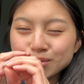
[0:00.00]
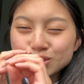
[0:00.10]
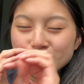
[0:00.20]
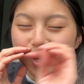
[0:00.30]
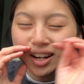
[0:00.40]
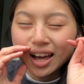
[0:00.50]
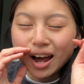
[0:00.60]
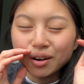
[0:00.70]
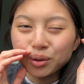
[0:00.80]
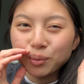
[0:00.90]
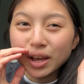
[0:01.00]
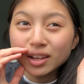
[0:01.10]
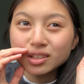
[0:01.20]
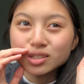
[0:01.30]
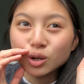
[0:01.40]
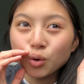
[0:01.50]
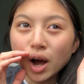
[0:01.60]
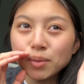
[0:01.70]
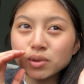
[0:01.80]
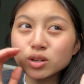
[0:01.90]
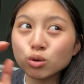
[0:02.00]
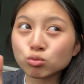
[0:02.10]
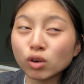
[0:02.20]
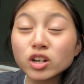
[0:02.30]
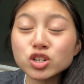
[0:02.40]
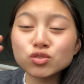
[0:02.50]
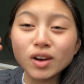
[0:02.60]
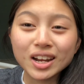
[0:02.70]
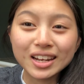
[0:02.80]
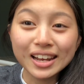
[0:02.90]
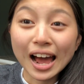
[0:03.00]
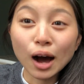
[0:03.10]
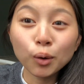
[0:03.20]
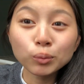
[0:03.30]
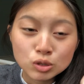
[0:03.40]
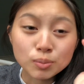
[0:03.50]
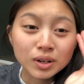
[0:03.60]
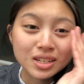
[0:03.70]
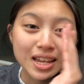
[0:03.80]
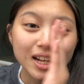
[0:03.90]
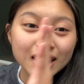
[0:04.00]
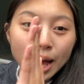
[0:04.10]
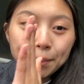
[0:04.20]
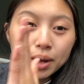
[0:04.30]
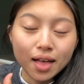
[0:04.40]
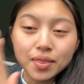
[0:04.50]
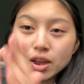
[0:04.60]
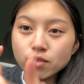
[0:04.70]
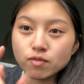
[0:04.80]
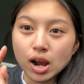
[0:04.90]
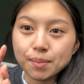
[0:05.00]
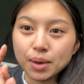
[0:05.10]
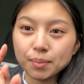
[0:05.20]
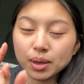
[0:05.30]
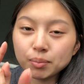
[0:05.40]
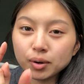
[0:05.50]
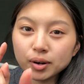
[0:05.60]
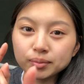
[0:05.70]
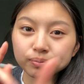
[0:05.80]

I'm just trying to get it out of the way. So I'm in no rush right now. So I'm gonna take a nap and then write my paper.